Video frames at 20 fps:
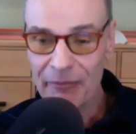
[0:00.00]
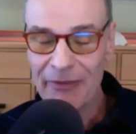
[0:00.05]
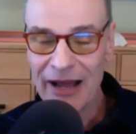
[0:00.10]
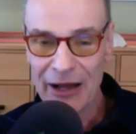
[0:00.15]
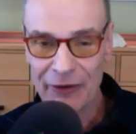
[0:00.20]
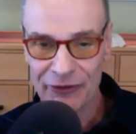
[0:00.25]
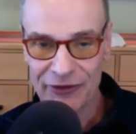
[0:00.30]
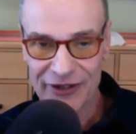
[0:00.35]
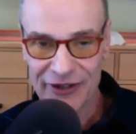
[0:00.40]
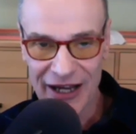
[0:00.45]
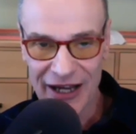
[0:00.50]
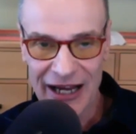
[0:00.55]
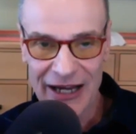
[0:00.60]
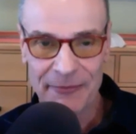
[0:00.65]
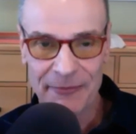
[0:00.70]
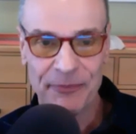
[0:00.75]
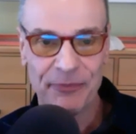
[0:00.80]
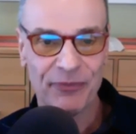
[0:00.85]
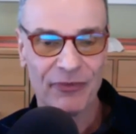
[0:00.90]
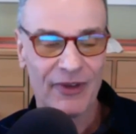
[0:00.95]
Mountain
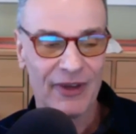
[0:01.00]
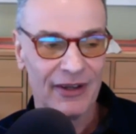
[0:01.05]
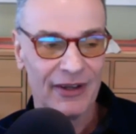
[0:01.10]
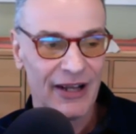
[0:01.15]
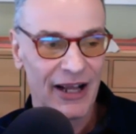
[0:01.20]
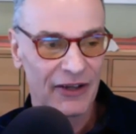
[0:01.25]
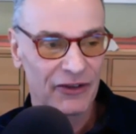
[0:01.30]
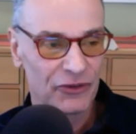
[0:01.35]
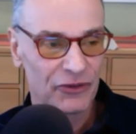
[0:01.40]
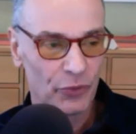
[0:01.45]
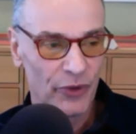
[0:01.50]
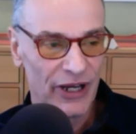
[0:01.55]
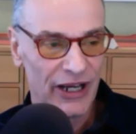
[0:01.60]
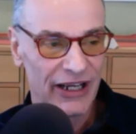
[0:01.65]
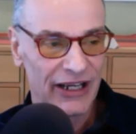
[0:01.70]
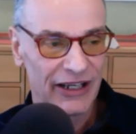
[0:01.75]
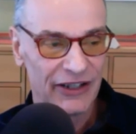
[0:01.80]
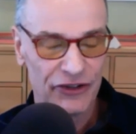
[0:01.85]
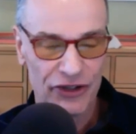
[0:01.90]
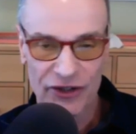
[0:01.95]
Time. Next
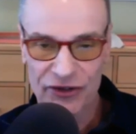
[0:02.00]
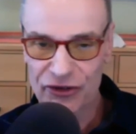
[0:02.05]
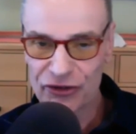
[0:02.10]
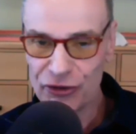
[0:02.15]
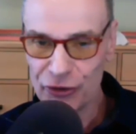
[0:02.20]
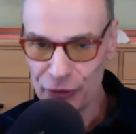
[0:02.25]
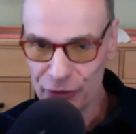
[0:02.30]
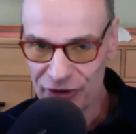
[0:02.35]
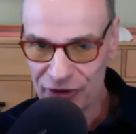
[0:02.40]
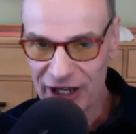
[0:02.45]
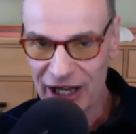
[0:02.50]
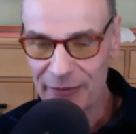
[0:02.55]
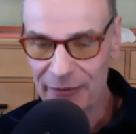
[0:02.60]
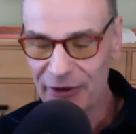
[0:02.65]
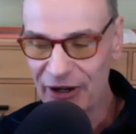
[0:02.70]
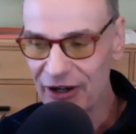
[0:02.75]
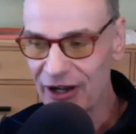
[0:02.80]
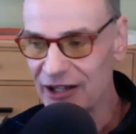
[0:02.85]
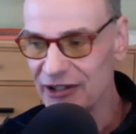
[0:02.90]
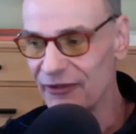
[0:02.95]
week, just Tuesday
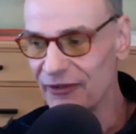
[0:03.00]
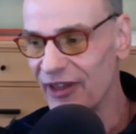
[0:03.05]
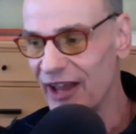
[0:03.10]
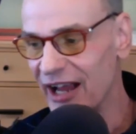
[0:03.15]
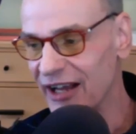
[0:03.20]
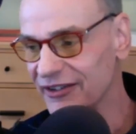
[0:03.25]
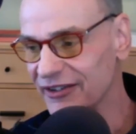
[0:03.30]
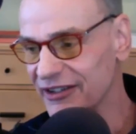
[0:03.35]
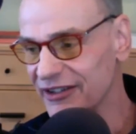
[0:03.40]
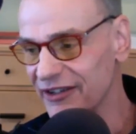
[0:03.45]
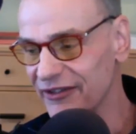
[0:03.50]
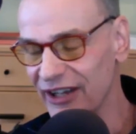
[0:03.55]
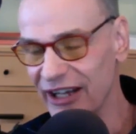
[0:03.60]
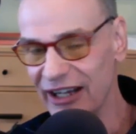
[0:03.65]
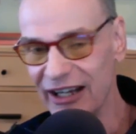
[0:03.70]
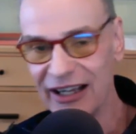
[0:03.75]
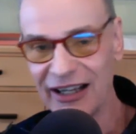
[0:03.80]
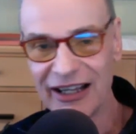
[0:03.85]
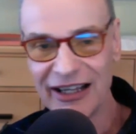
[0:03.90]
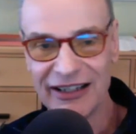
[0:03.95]
because of
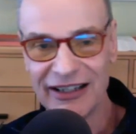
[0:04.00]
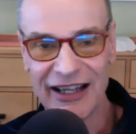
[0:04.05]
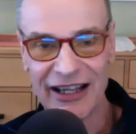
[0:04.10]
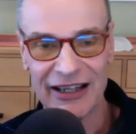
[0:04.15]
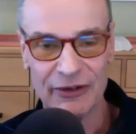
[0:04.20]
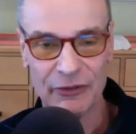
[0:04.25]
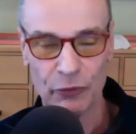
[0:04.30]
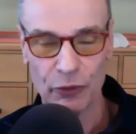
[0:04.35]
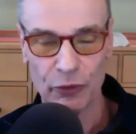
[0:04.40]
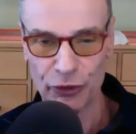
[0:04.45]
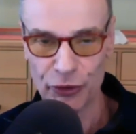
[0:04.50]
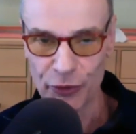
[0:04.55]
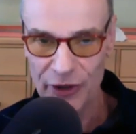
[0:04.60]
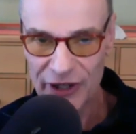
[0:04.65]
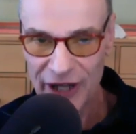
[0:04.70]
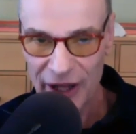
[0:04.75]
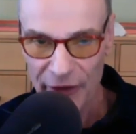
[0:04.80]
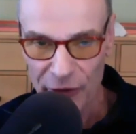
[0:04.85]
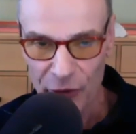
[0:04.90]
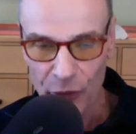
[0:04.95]
Thanksgiving, and then we'll do
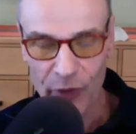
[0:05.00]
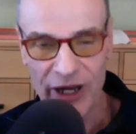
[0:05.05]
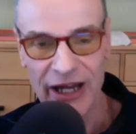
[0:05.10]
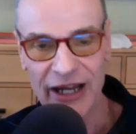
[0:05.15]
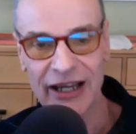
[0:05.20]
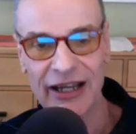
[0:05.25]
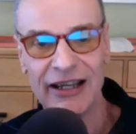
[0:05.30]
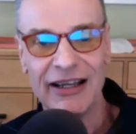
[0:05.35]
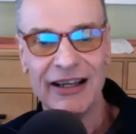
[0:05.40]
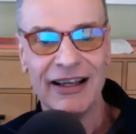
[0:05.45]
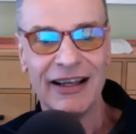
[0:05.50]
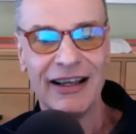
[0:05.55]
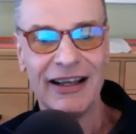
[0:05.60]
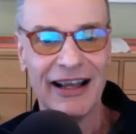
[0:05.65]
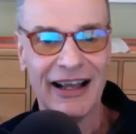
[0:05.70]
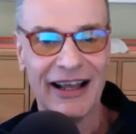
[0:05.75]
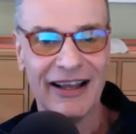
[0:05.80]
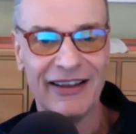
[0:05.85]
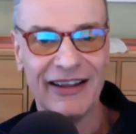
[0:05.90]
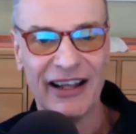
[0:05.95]
another week.
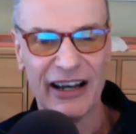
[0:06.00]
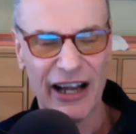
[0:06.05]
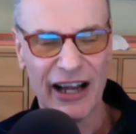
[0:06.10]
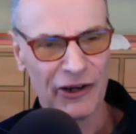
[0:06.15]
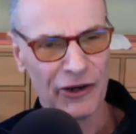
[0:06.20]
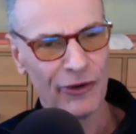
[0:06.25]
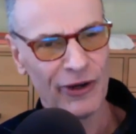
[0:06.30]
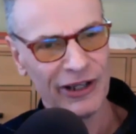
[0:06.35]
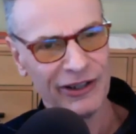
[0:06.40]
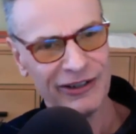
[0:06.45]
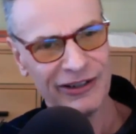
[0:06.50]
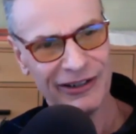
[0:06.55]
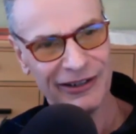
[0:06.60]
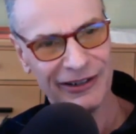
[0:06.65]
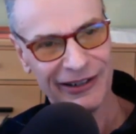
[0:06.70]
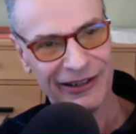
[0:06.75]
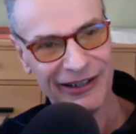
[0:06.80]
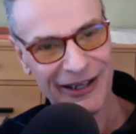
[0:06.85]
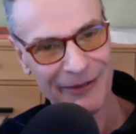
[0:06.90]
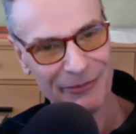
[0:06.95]
And then I go in to
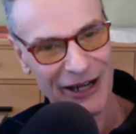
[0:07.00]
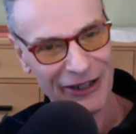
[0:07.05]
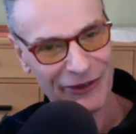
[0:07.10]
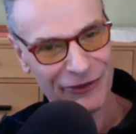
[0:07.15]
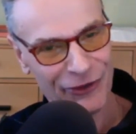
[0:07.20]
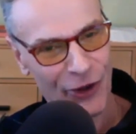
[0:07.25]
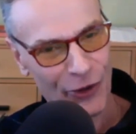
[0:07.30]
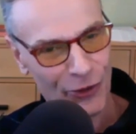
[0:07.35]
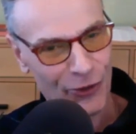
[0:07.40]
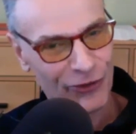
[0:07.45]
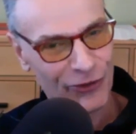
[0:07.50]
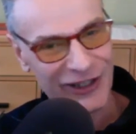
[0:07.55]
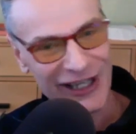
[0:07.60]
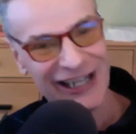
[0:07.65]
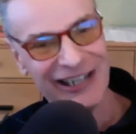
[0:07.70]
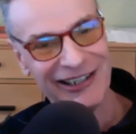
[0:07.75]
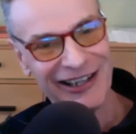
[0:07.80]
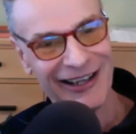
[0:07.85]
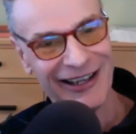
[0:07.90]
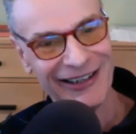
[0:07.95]
get my total knee
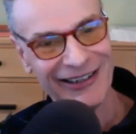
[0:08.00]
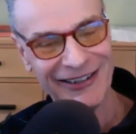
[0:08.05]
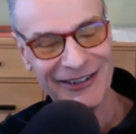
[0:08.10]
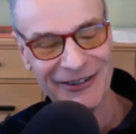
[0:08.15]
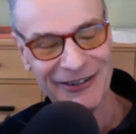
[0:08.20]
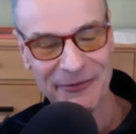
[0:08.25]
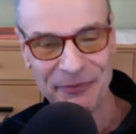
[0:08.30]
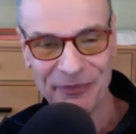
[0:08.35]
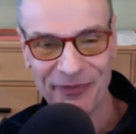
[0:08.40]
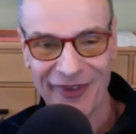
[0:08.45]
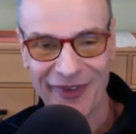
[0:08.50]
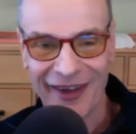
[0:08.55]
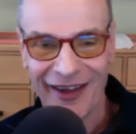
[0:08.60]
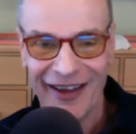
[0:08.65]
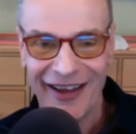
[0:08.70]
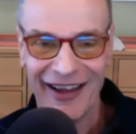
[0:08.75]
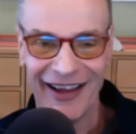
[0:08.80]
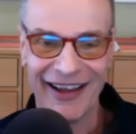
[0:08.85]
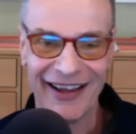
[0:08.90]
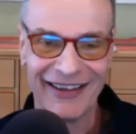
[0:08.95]
done,
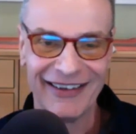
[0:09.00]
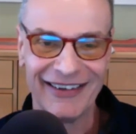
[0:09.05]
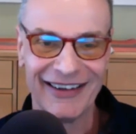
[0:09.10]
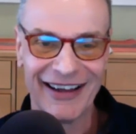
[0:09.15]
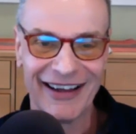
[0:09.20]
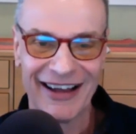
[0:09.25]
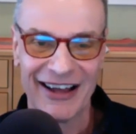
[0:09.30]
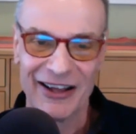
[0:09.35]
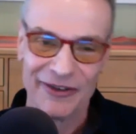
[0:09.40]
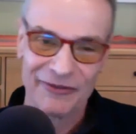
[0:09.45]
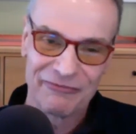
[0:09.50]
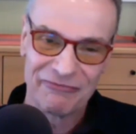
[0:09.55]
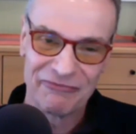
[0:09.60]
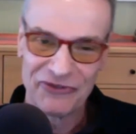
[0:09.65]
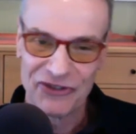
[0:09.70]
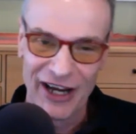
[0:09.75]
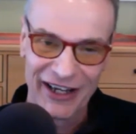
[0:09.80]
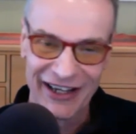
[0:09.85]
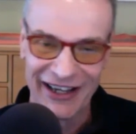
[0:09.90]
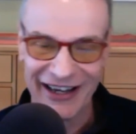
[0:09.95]
and I'll
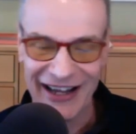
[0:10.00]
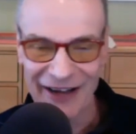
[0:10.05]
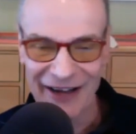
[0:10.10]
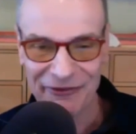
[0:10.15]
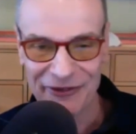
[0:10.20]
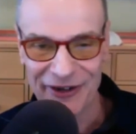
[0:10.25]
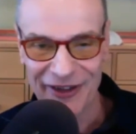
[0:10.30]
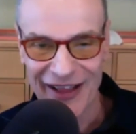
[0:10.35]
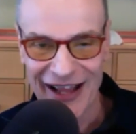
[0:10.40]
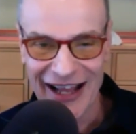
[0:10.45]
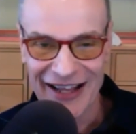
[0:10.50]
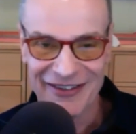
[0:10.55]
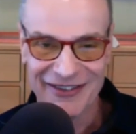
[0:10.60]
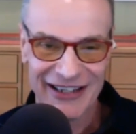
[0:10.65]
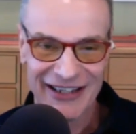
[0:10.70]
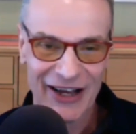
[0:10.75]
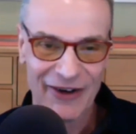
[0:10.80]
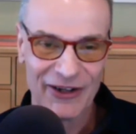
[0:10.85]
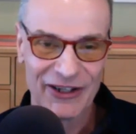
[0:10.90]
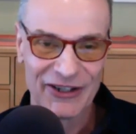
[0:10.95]
check in after that and
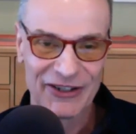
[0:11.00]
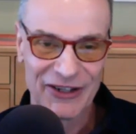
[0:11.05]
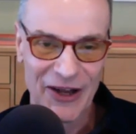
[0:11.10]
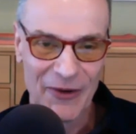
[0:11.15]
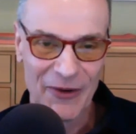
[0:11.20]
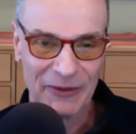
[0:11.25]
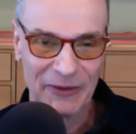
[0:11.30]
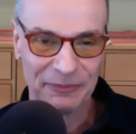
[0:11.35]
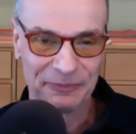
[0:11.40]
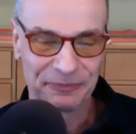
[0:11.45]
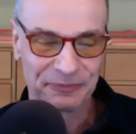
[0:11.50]
see how it's going.